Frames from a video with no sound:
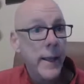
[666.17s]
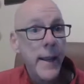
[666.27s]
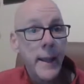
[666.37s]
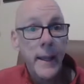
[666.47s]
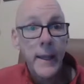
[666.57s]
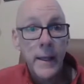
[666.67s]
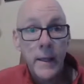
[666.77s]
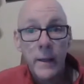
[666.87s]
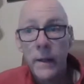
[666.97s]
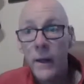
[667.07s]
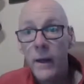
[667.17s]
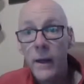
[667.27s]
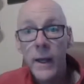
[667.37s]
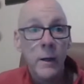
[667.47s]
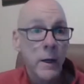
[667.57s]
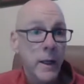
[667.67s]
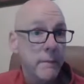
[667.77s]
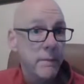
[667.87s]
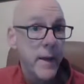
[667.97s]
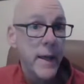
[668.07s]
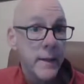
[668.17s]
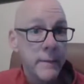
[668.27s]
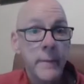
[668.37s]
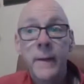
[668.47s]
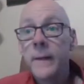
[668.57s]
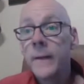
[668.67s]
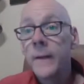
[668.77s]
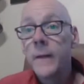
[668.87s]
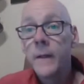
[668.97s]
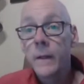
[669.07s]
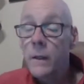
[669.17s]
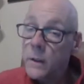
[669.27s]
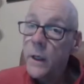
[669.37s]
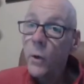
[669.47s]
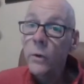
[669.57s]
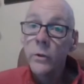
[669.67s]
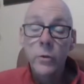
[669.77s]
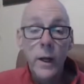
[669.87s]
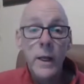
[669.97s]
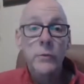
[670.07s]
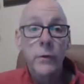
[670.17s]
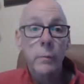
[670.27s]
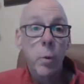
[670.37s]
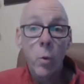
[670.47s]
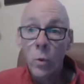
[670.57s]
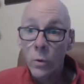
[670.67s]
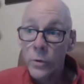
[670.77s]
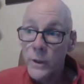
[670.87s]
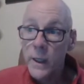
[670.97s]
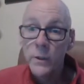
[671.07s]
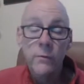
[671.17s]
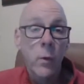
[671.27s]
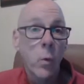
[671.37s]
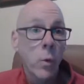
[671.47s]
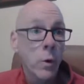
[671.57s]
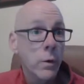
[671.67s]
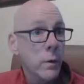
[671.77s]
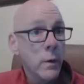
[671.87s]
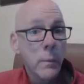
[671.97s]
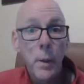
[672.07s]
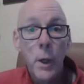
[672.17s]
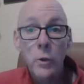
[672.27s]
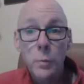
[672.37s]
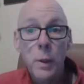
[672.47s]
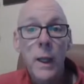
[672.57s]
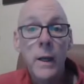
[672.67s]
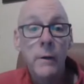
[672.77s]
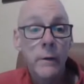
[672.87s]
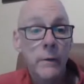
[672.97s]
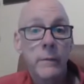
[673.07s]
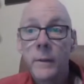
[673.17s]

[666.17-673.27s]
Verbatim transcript: Kiki uh, Iriafen could go in the transfer portal, Six four post player.